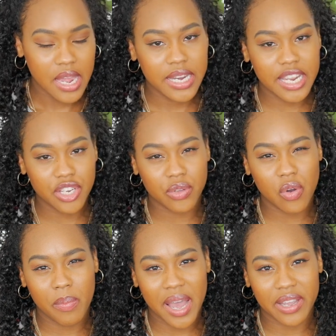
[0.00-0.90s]
they should
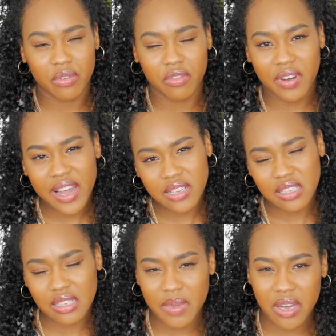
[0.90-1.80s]
go back and revise the
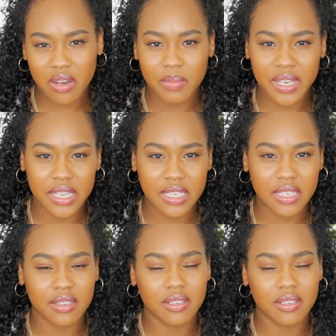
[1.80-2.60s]
smell, because